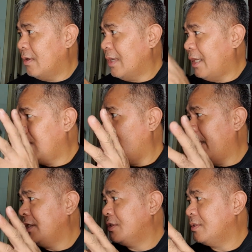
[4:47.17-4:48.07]

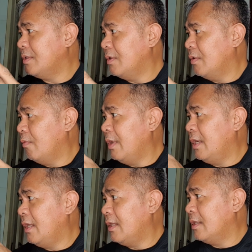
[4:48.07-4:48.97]
likewise
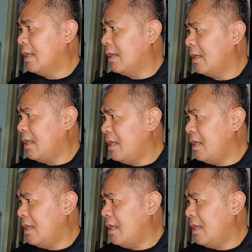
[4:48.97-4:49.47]
winning the